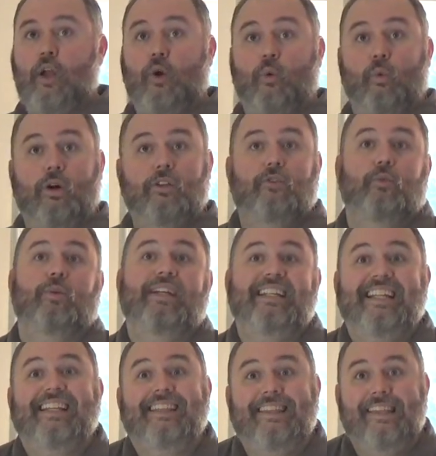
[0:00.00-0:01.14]
Once we
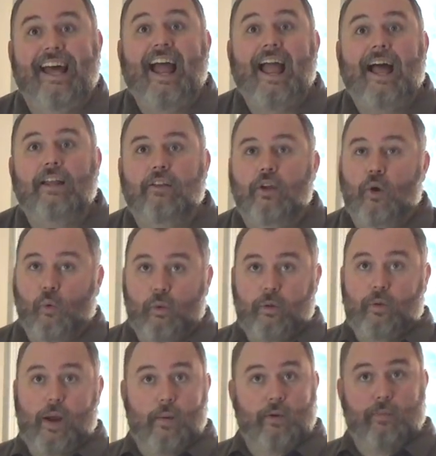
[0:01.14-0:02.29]
did that, we
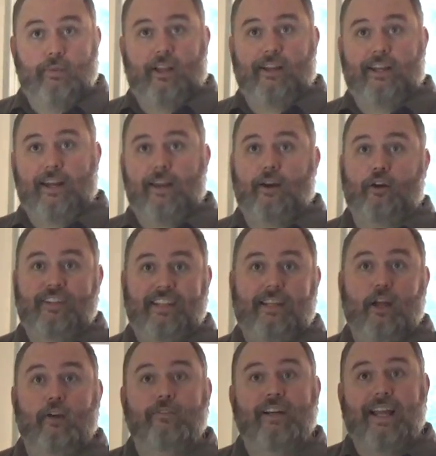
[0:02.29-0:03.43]
were able to plug it in our D
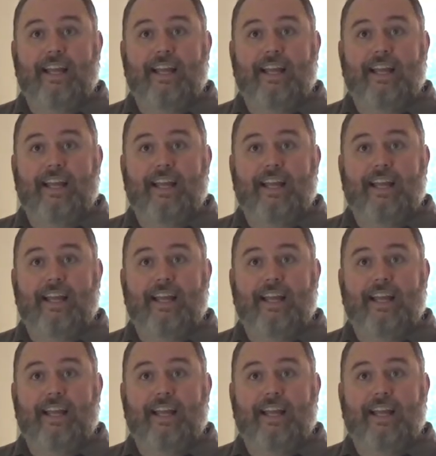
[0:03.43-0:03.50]
over